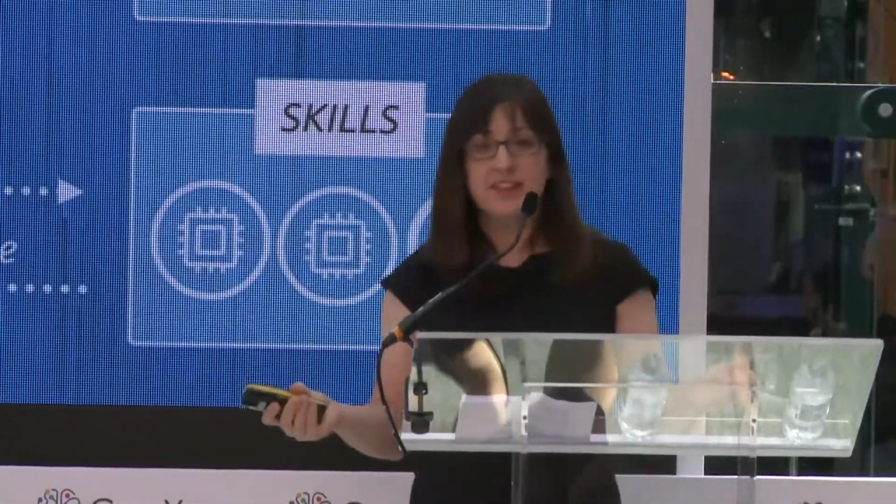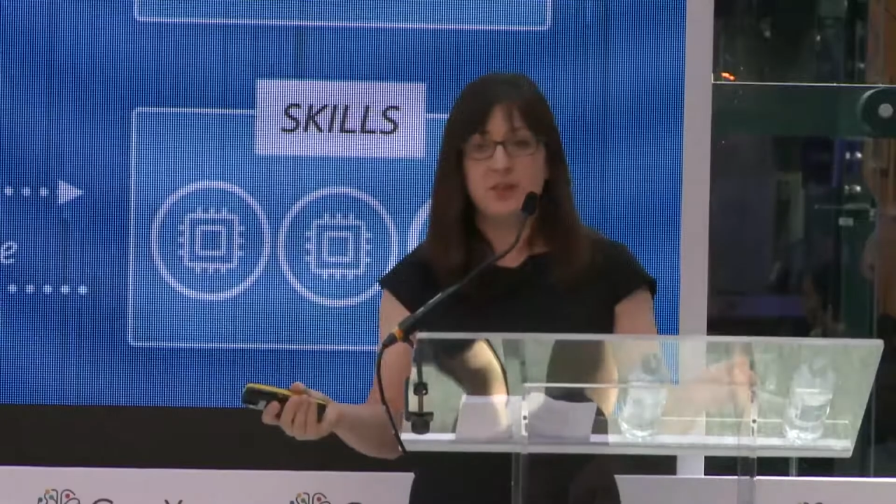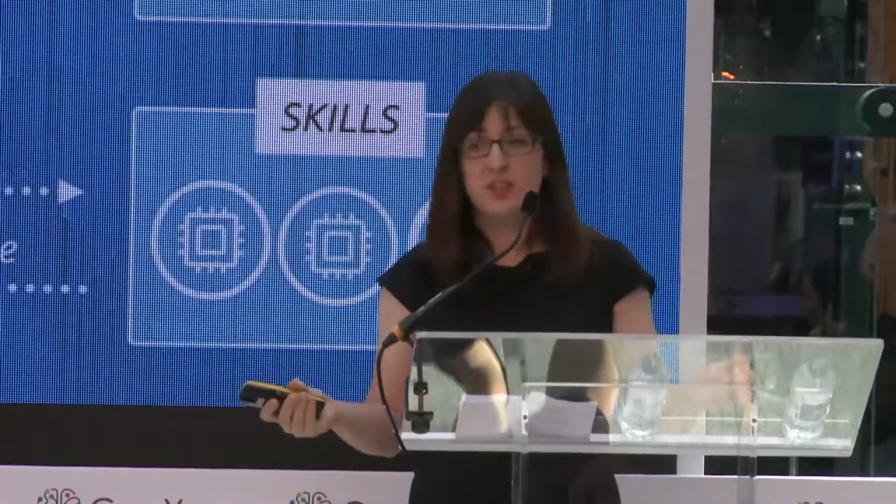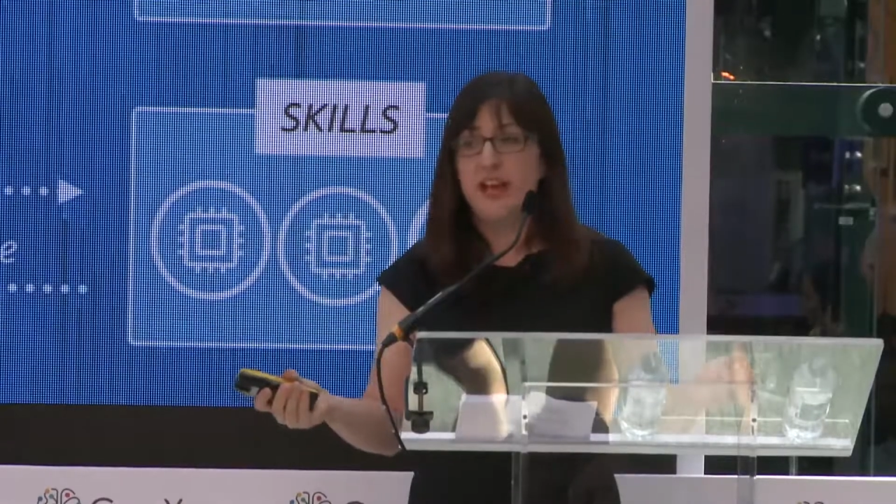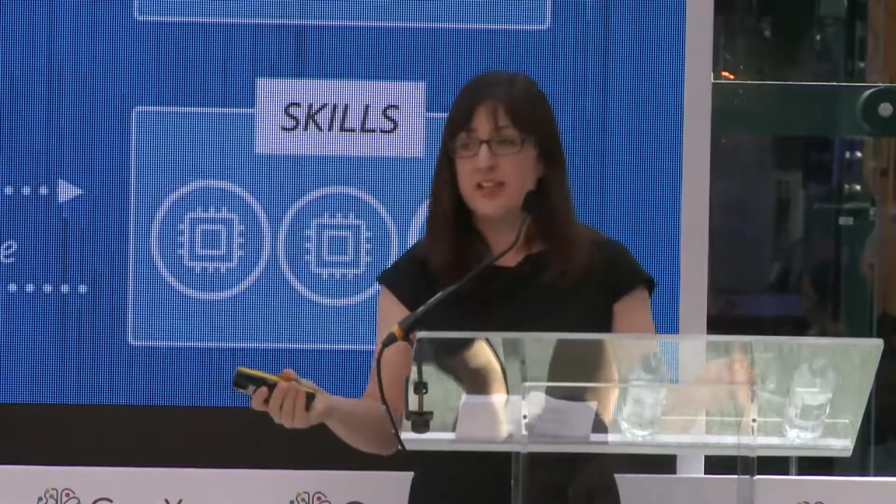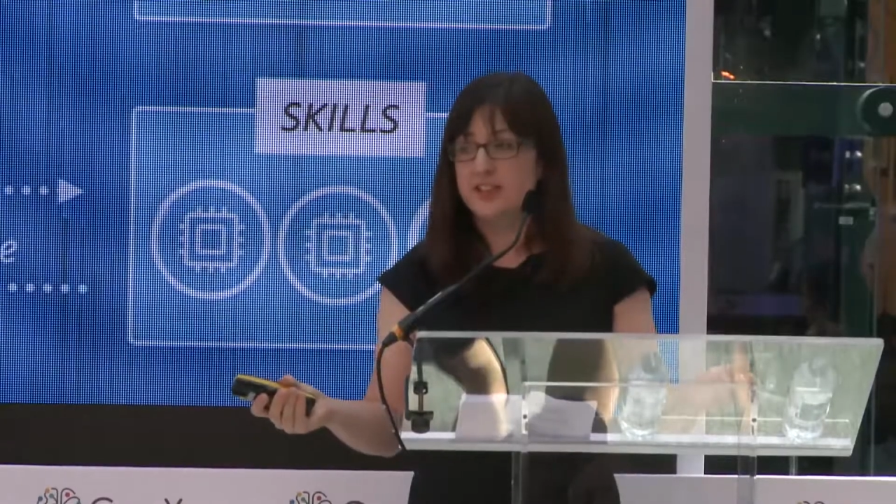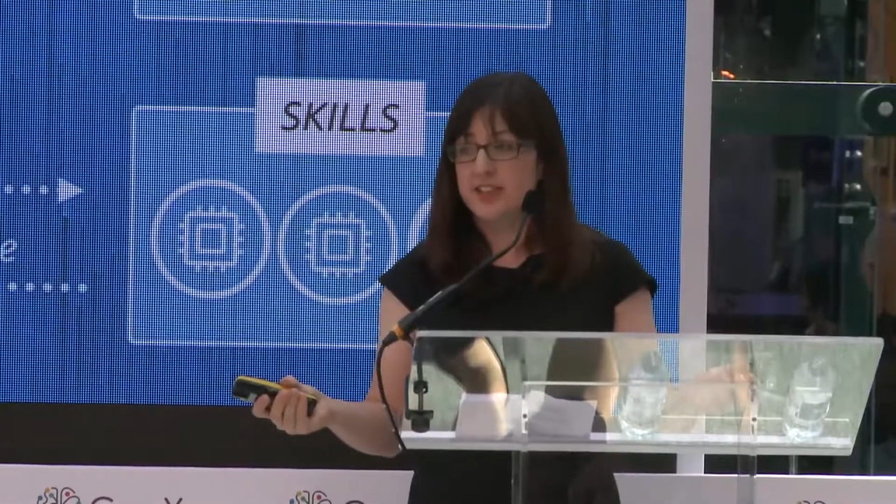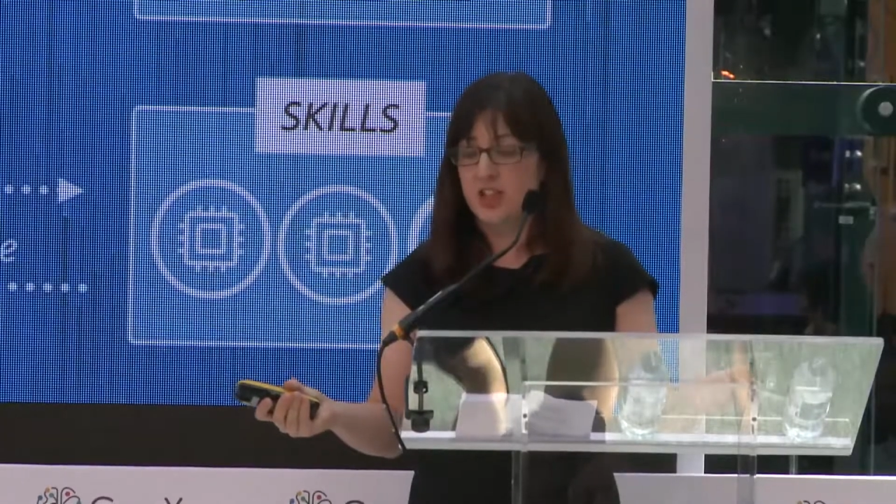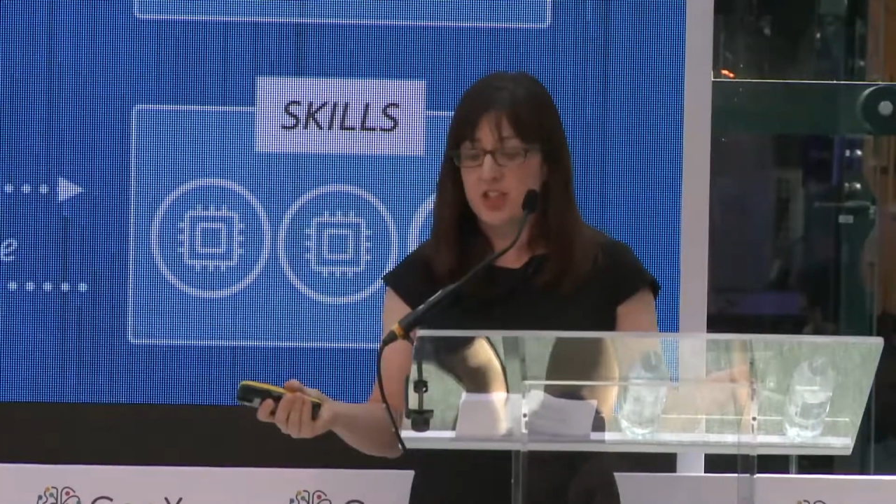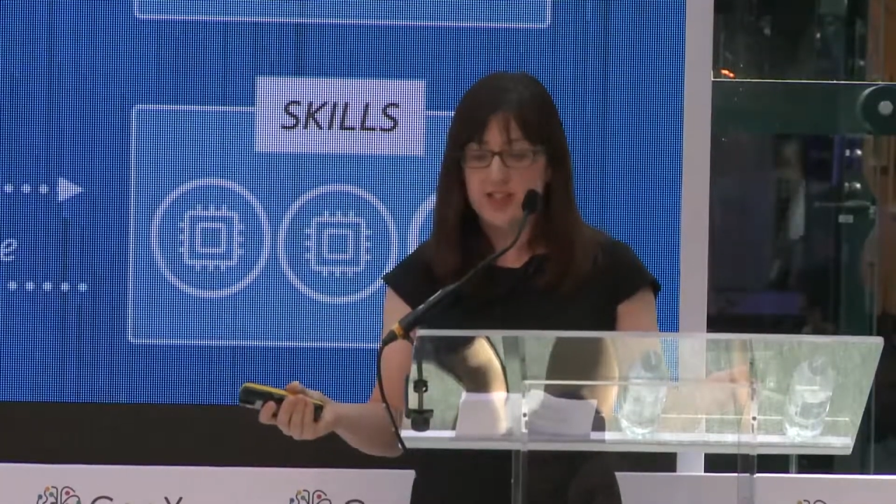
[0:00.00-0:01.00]
which handles
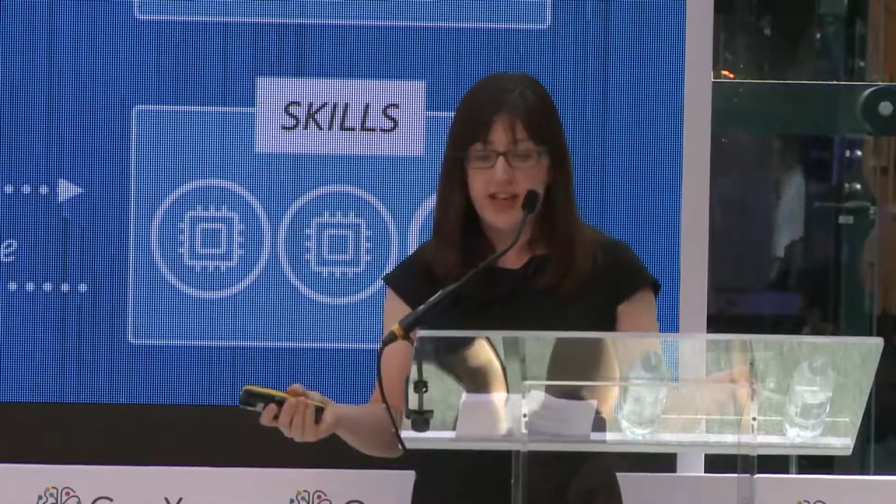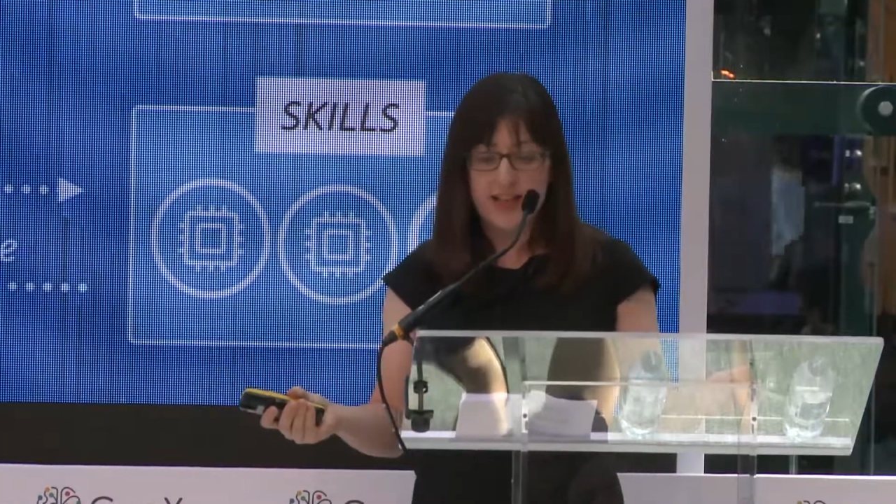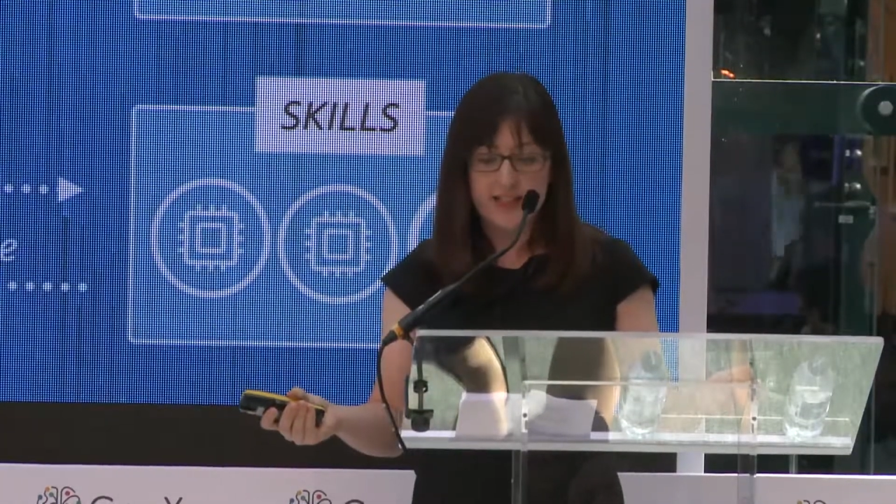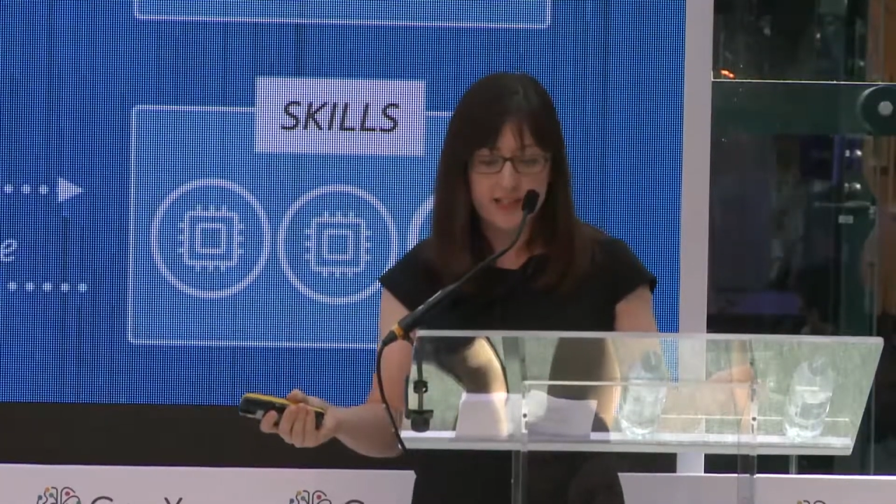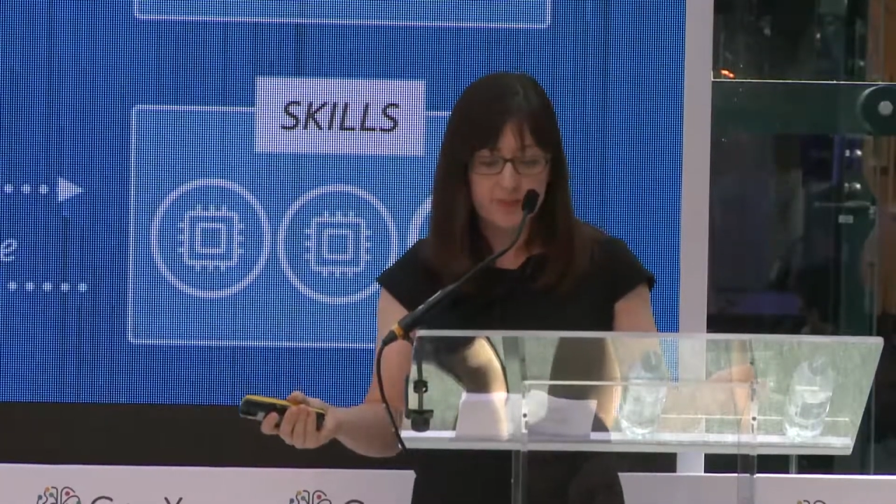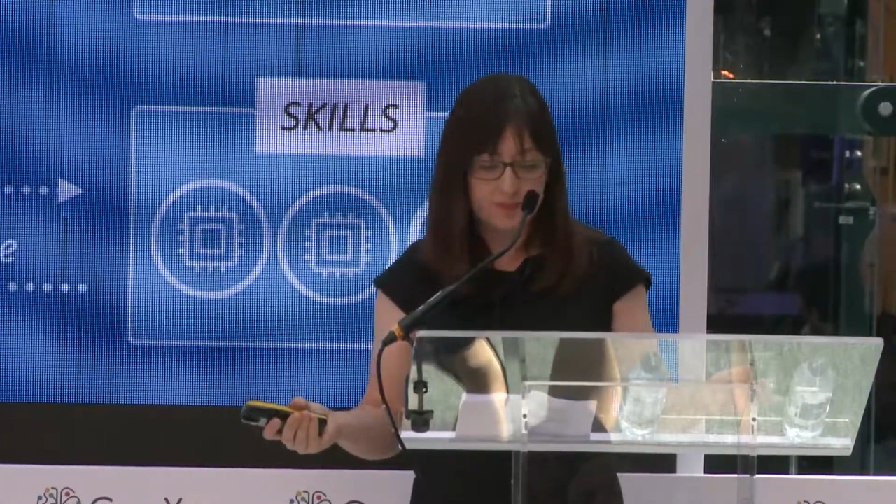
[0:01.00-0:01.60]
each intent.